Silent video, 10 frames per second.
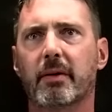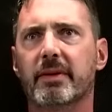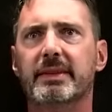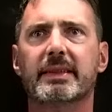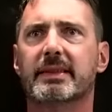
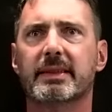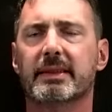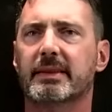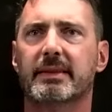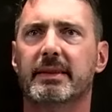
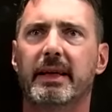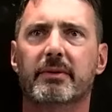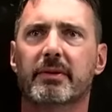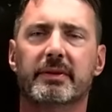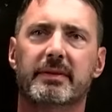distance
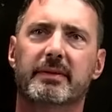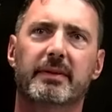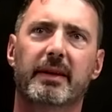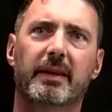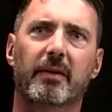equals,
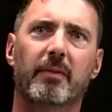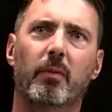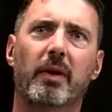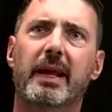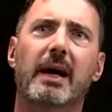
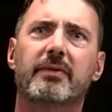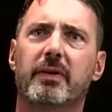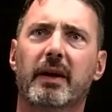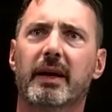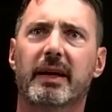1/2
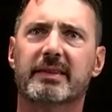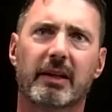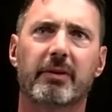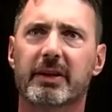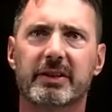
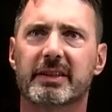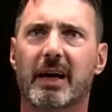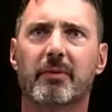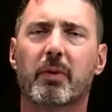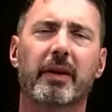acceleration times
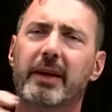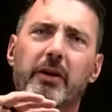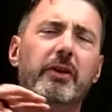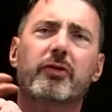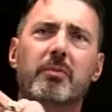square. Like you
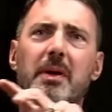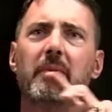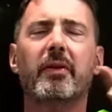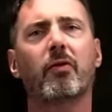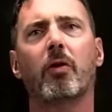used to remember
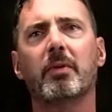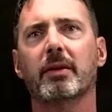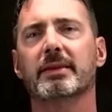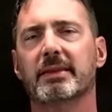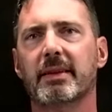these
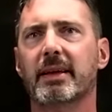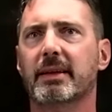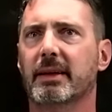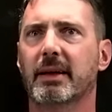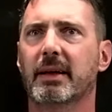formulas, and then
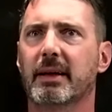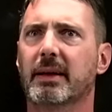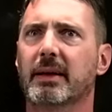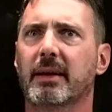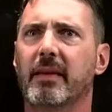
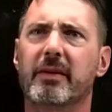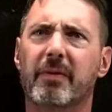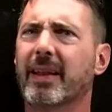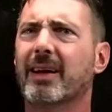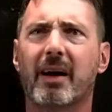you
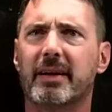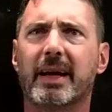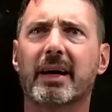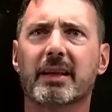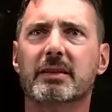finally got into
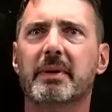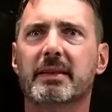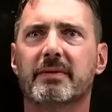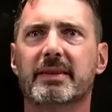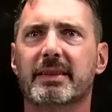calculus-based
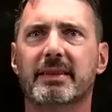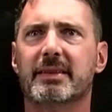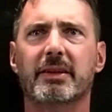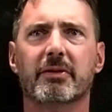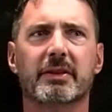physics, and
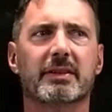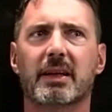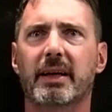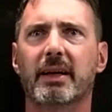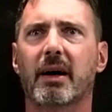you were just
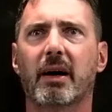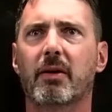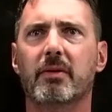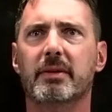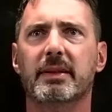like,
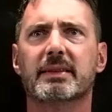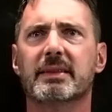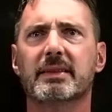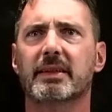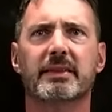oh,
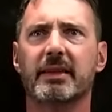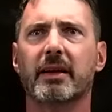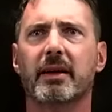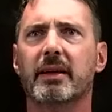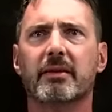distance, I just
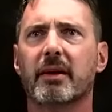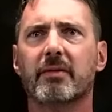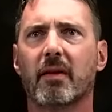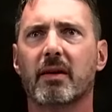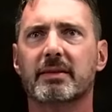integrate
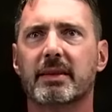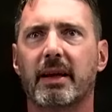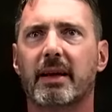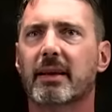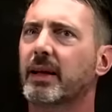
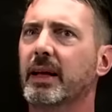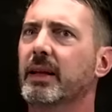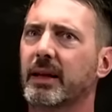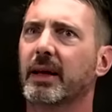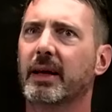velocity. Like
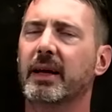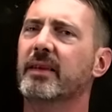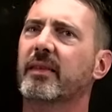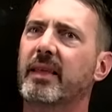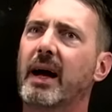it's
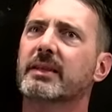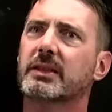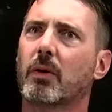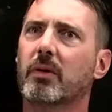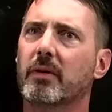that
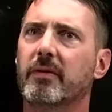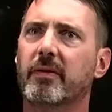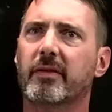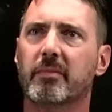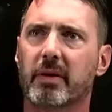sort of
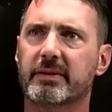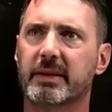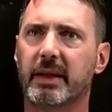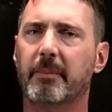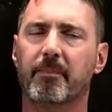
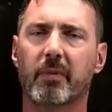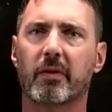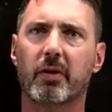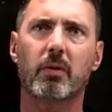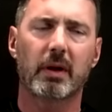simplicity.
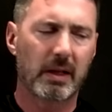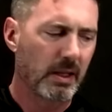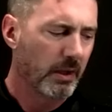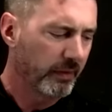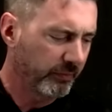So
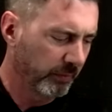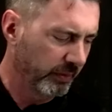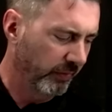that's what we're going to